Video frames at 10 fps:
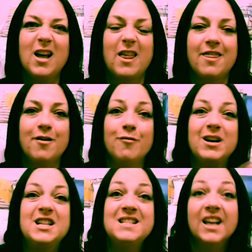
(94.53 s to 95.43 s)
the
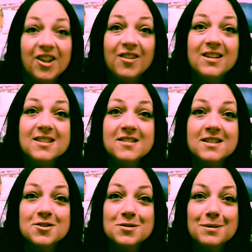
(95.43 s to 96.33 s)
ridiculous
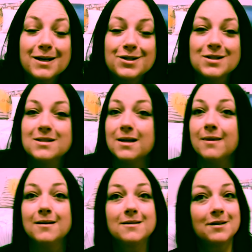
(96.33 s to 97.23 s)
situations and
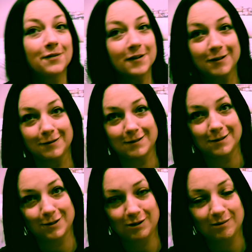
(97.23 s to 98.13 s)
the difficult
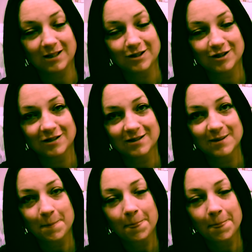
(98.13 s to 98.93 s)
situations.